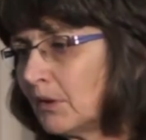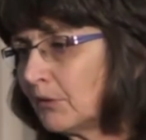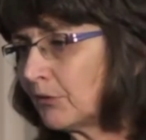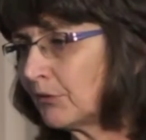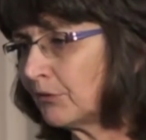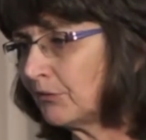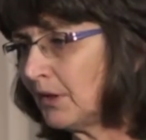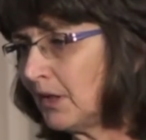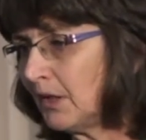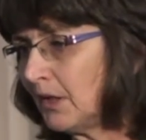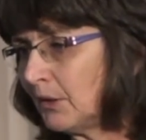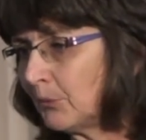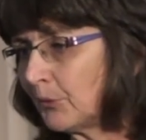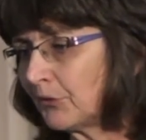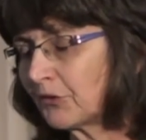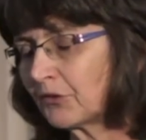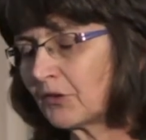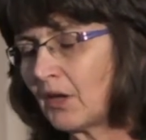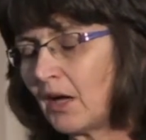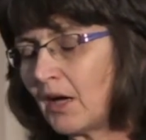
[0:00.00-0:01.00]
liver failure
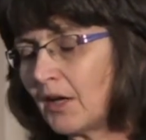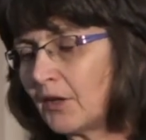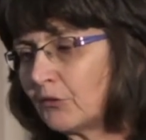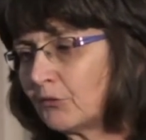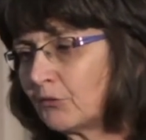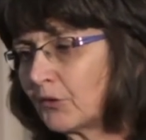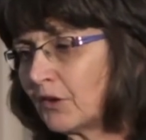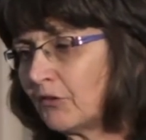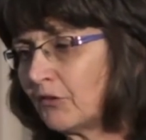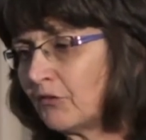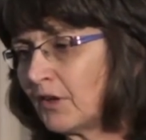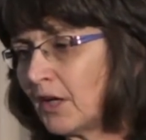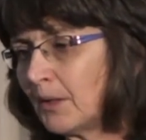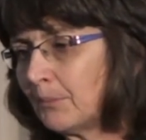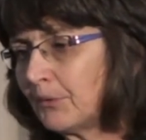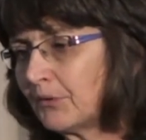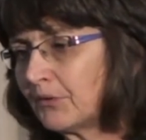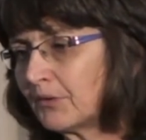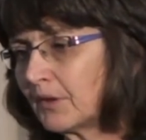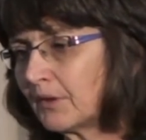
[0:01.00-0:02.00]
was as high as
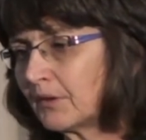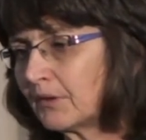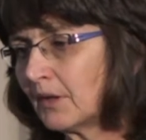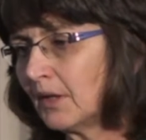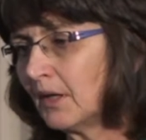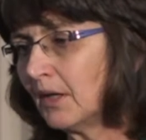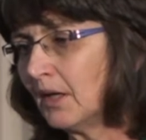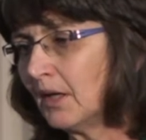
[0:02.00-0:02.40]
45%